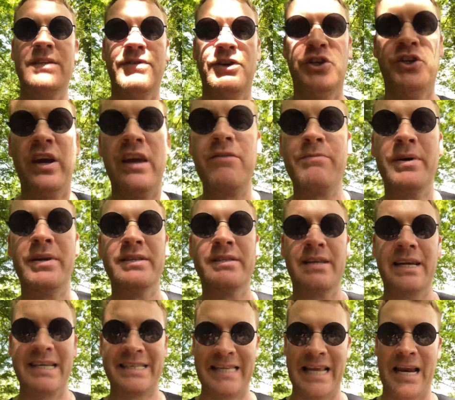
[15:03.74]
of achievement and
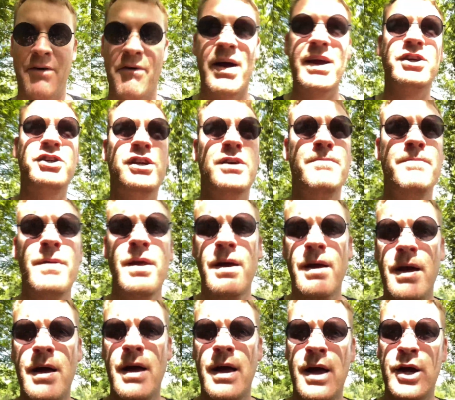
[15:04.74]
exhilaration,
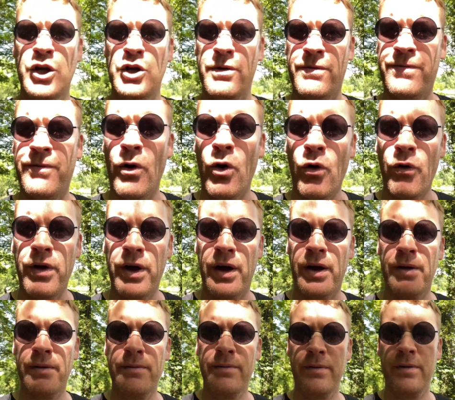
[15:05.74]

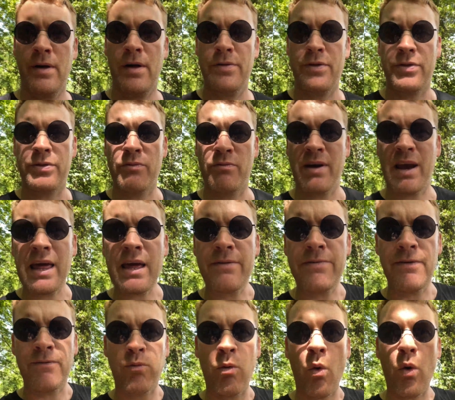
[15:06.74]
euphoria, the relief
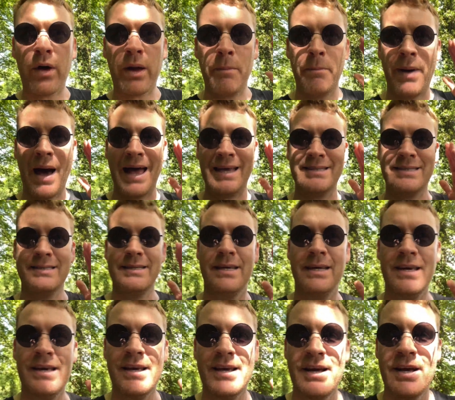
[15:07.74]
of walking past
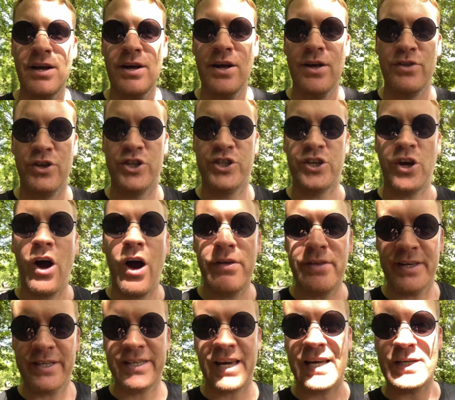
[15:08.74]
the sign that
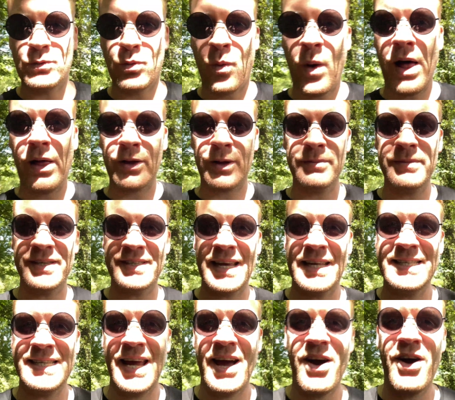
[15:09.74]
says "Welcome to
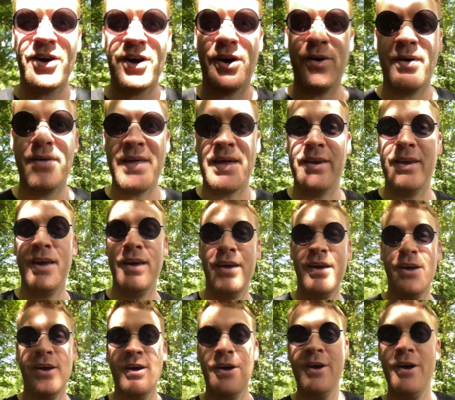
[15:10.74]
Santiago," and then
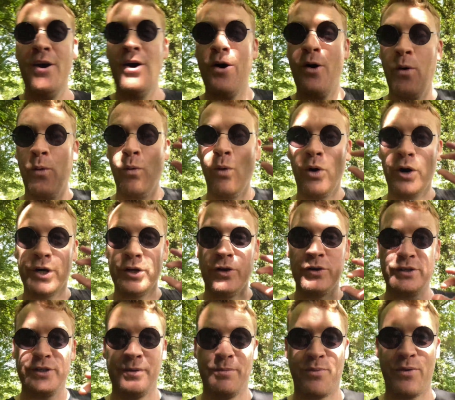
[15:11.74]
walking
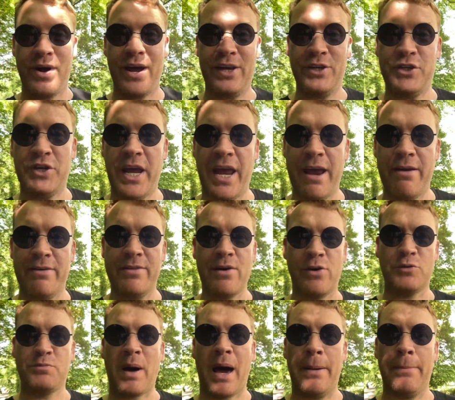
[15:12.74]
under the bridge, hearing
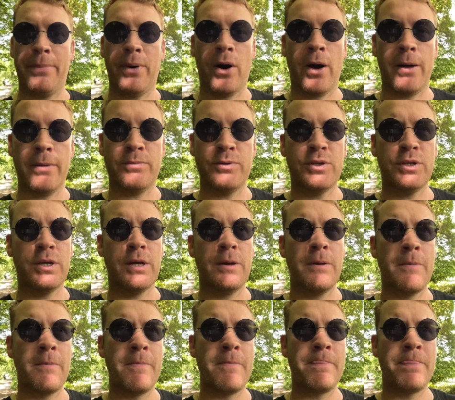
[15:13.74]
those panpipes,
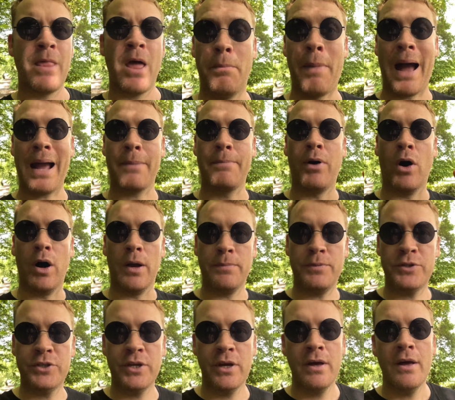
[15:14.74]
bagpipes.